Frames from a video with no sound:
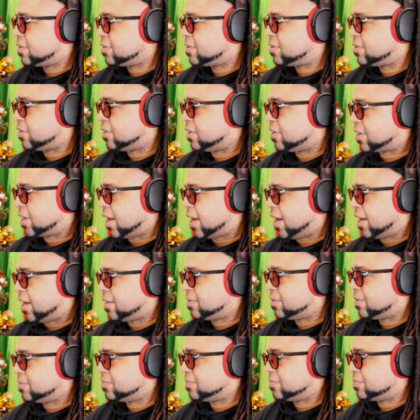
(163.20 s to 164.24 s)
look at.
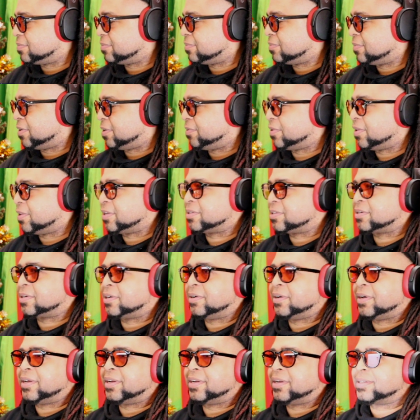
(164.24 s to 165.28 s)
Let's go
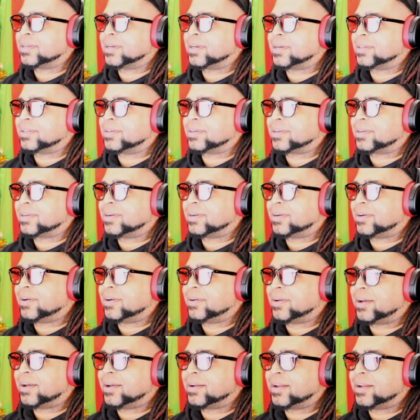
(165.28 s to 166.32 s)
ahead and take a look here.
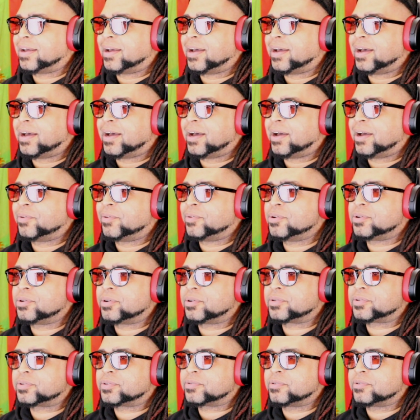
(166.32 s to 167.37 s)
Hold on.
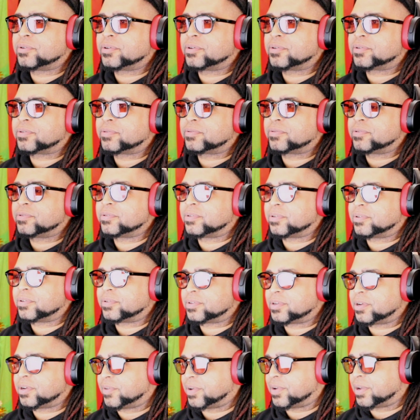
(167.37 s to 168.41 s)
Rooters.
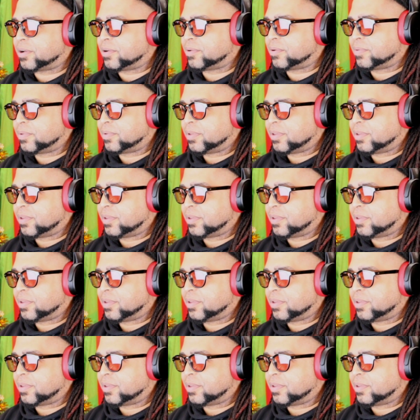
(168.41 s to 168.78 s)
Here we go.